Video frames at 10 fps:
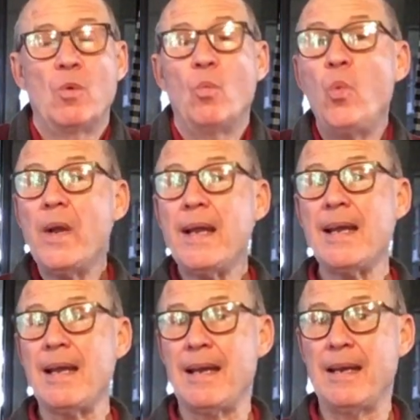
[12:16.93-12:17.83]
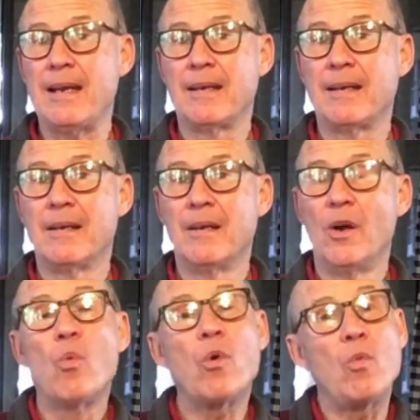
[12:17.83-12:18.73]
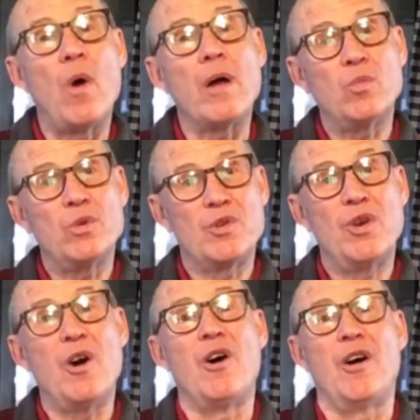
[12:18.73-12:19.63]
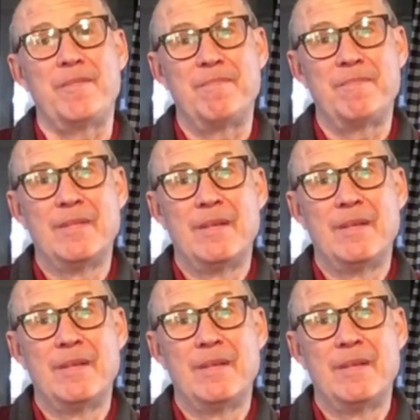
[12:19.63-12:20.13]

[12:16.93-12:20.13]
we were what was gone,